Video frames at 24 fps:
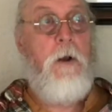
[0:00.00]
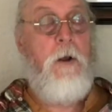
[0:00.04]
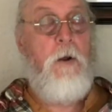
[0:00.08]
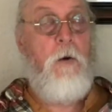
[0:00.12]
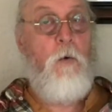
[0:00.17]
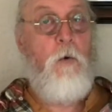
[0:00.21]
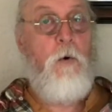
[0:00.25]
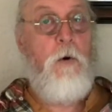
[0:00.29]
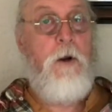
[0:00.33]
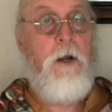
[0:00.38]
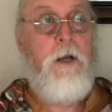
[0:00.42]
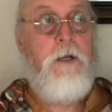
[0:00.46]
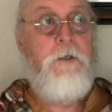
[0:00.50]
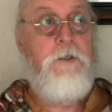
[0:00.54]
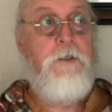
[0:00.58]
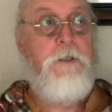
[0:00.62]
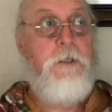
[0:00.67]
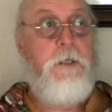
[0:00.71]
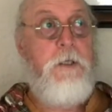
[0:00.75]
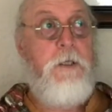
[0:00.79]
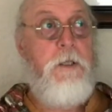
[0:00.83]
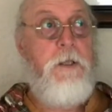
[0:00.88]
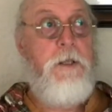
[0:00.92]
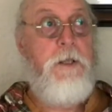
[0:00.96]
or I
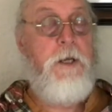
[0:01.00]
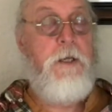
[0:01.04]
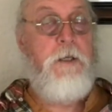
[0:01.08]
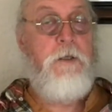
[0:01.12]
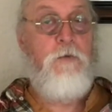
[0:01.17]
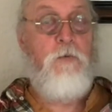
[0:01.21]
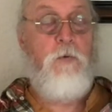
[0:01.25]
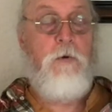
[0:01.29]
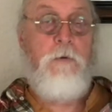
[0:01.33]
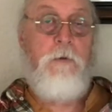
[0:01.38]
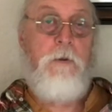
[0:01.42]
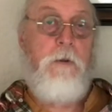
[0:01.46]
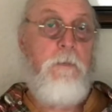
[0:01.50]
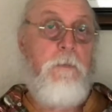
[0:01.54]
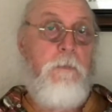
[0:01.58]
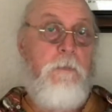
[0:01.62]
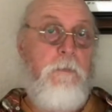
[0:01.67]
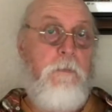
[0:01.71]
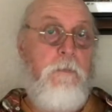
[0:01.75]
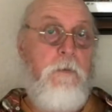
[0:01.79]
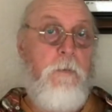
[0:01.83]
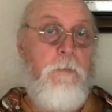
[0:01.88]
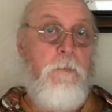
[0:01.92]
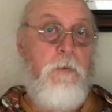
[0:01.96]
see things where
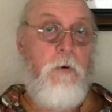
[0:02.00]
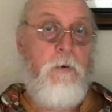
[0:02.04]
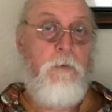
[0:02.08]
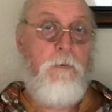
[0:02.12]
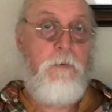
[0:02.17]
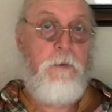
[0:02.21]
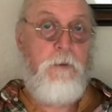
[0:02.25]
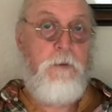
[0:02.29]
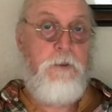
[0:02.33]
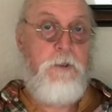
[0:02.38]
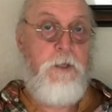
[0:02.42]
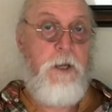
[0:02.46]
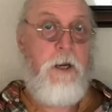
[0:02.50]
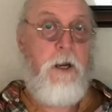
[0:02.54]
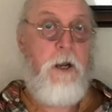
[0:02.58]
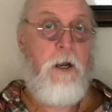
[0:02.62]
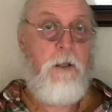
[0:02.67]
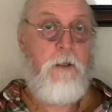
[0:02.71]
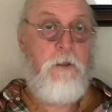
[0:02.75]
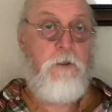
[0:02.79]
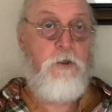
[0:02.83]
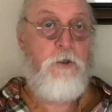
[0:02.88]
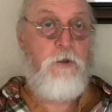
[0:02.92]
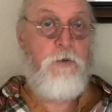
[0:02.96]
the
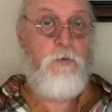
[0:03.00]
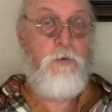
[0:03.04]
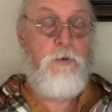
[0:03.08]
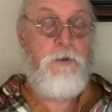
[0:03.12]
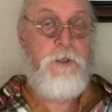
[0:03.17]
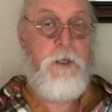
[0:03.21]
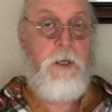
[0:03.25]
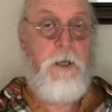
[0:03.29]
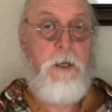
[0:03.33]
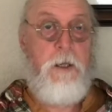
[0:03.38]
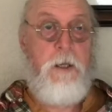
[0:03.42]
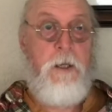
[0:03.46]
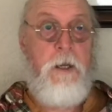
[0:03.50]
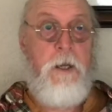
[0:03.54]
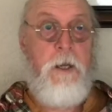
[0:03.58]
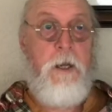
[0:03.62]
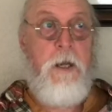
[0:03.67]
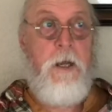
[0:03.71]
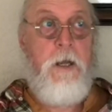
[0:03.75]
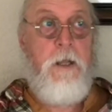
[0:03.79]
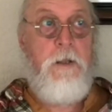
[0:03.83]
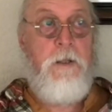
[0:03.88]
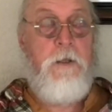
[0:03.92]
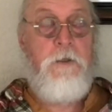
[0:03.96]
psychologist will say
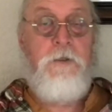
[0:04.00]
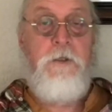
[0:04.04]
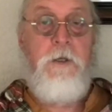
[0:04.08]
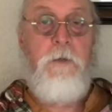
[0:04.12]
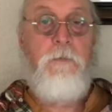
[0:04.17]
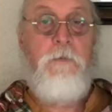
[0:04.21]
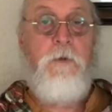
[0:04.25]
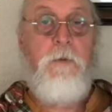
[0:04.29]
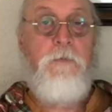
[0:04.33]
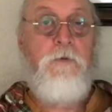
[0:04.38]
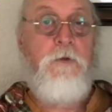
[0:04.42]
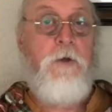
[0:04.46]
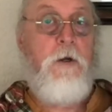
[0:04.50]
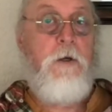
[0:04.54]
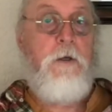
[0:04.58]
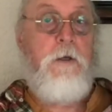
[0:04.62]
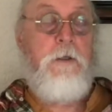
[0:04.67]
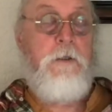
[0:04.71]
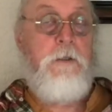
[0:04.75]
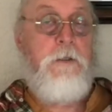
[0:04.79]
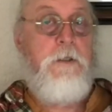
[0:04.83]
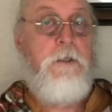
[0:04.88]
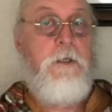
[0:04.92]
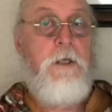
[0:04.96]
the symptoms are
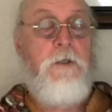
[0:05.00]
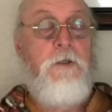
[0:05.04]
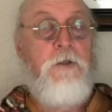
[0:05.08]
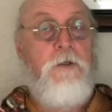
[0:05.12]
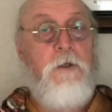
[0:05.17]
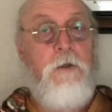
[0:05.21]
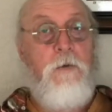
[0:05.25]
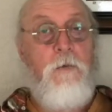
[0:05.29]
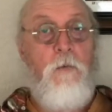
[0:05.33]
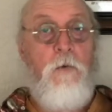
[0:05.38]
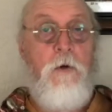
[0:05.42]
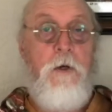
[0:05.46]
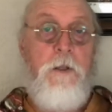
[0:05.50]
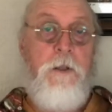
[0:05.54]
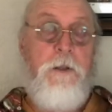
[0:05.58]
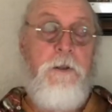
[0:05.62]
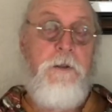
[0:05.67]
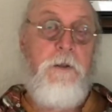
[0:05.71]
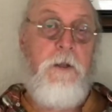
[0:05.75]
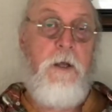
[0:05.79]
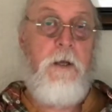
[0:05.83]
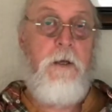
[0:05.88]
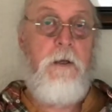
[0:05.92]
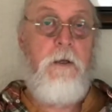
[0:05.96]
consistent
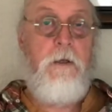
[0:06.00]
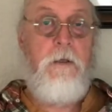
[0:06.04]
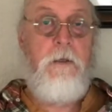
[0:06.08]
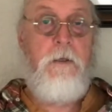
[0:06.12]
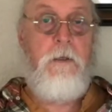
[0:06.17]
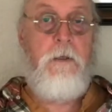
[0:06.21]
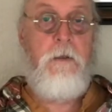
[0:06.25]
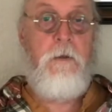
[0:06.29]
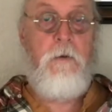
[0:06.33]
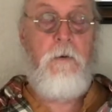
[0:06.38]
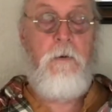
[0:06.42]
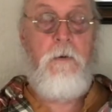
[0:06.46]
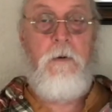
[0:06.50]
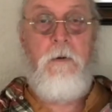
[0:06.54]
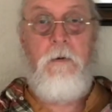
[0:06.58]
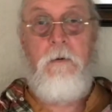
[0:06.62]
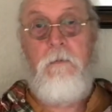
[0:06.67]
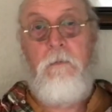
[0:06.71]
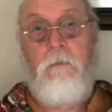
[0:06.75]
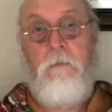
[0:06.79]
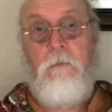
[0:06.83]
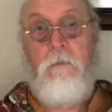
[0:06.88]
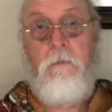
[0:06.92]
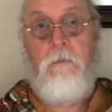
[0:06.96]
with
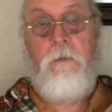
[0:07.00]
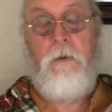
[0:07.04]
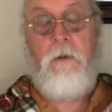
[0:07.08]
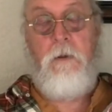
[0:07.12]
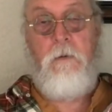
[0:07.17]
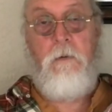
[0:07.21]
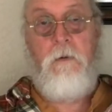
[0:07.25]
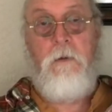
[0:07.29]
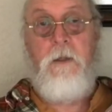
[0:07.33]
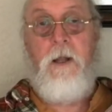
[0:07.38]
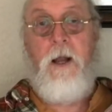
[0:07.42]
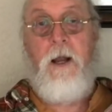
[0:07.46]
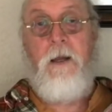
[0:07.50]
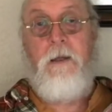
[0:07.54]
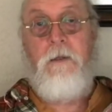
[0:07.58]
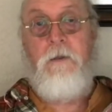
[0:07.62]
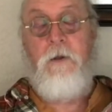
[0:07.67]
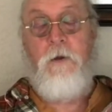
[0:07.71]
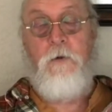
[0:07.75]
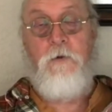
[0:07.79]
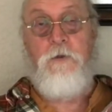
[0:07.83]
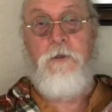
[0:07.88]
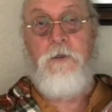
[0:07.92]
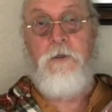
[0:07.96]
a
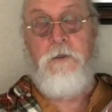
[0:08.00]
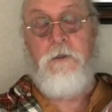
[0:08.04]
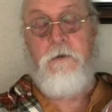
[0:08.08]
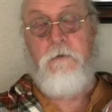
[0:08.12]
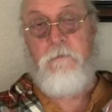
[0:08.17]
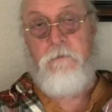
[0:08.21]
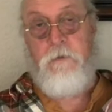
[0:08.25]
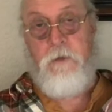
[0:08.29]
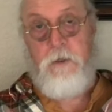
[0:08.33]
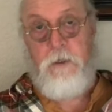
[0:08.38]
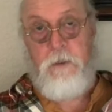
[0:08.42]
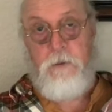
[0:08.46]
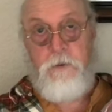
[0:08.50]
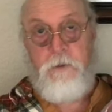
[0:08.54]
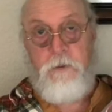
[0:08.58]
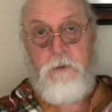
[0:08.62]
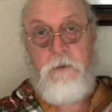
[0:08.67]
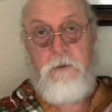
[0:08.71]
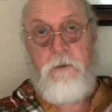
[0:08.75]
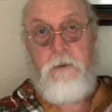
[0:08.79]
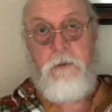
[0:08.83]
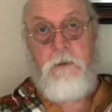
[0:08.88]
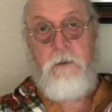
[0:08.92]
diagnosis of this.